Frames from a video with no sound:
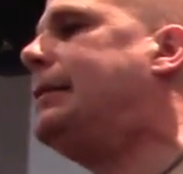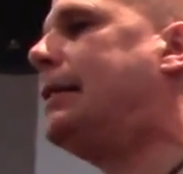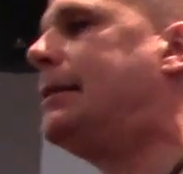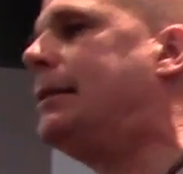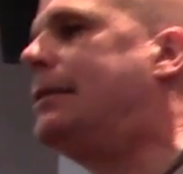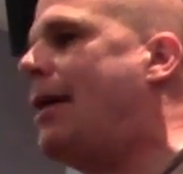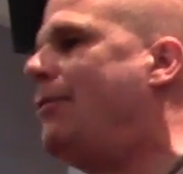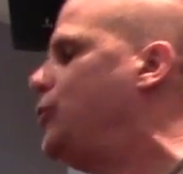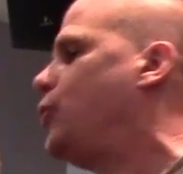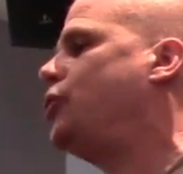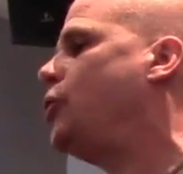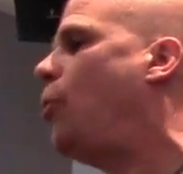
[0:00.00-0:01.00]
the 6 and
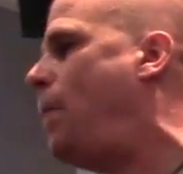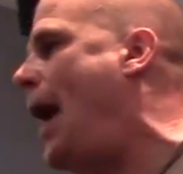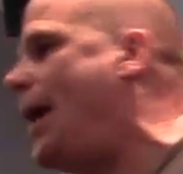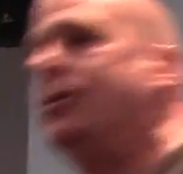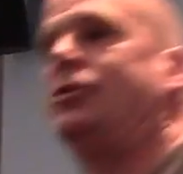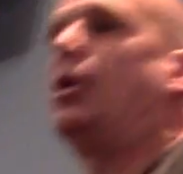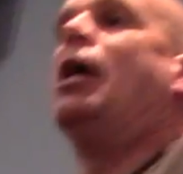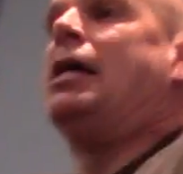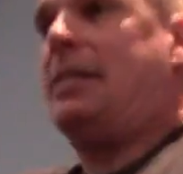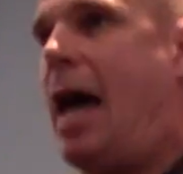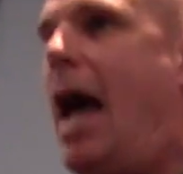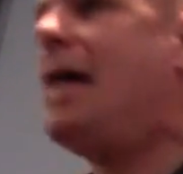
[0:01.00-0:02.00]
7s. There's no patterns.
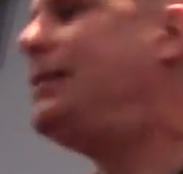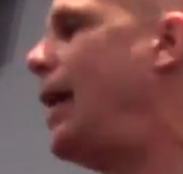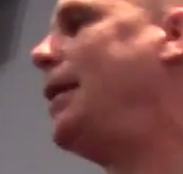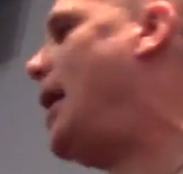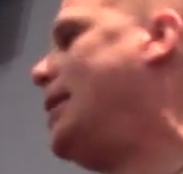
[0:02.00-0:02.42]
9s I